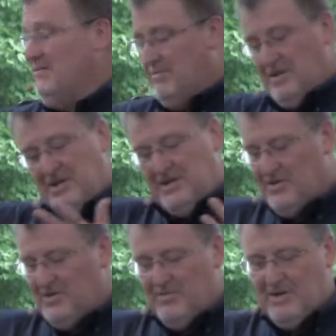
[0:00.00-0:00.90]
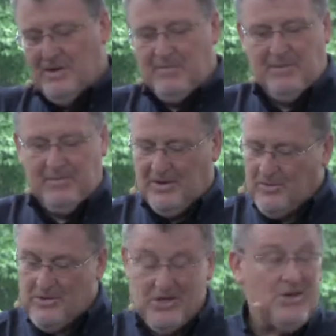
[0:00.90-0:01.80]
1 million to 2 million people.
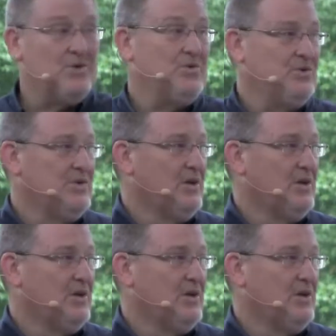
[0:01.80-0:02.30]
It was huge.